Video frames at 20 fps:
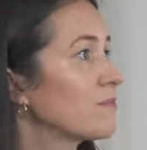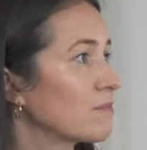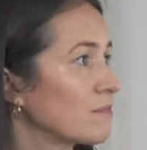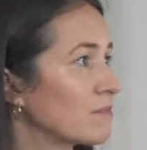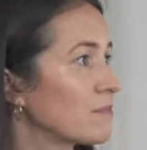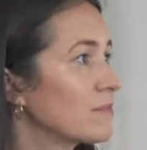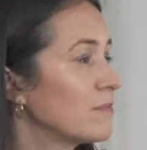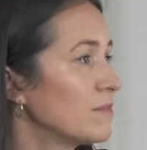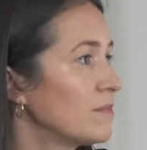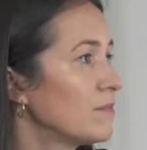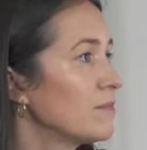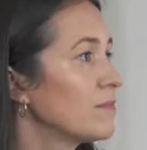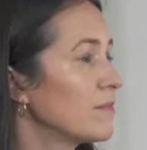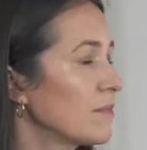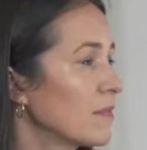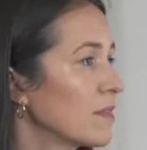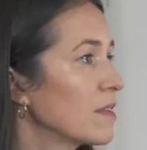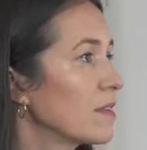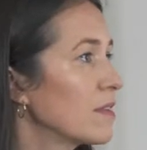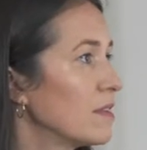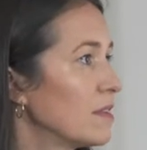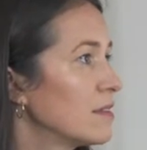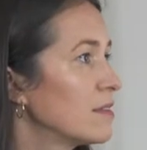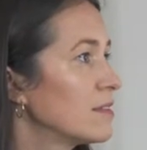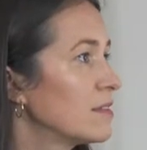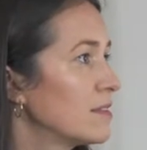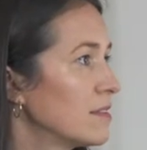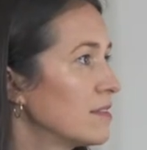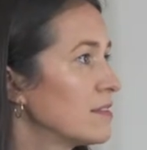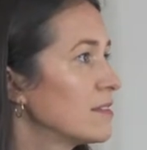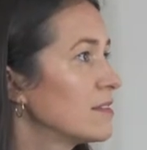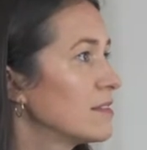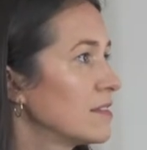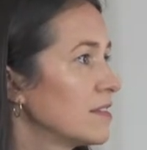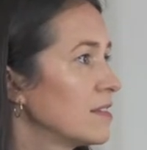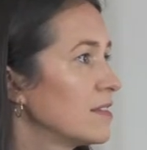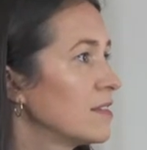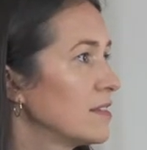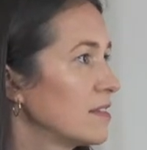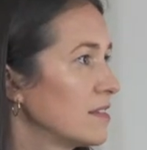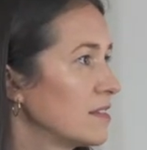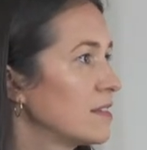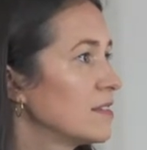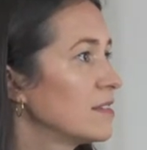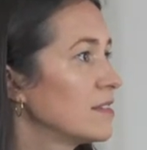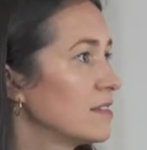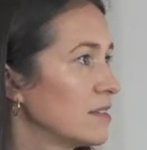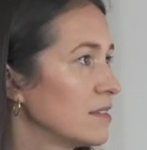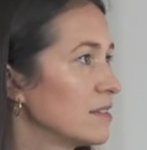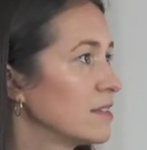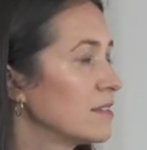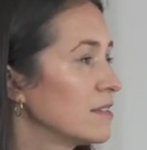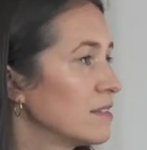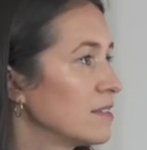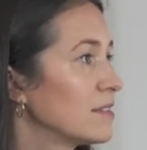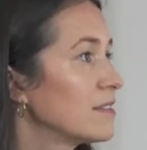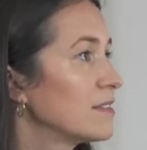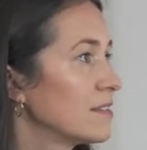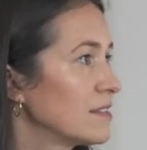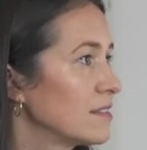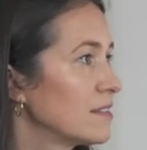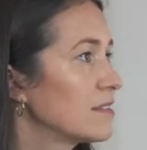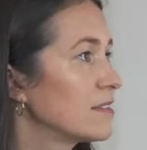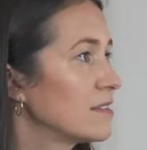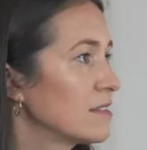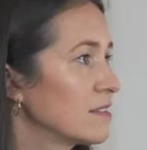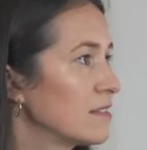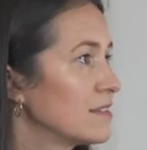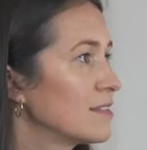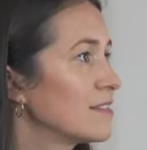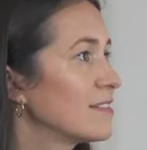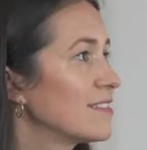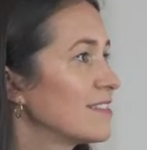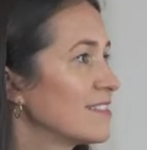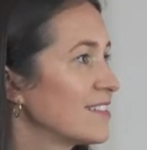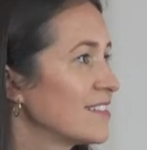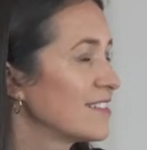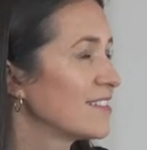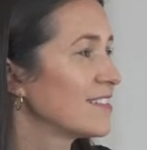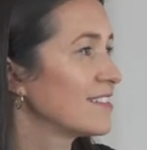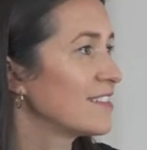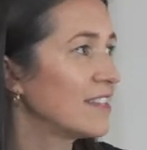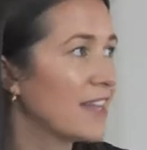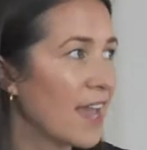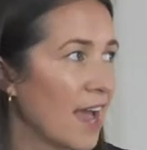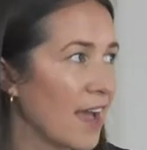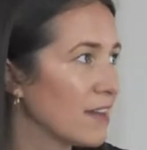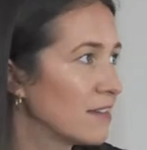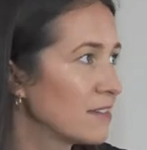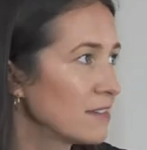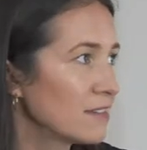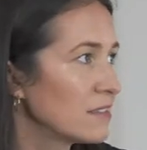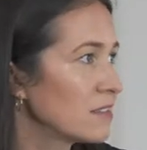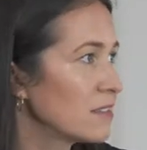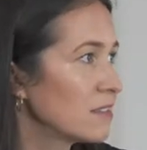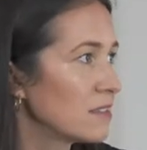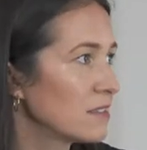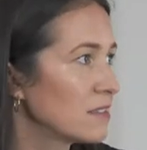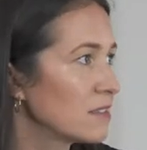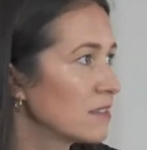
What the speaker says: No words are spoken by the person on screen.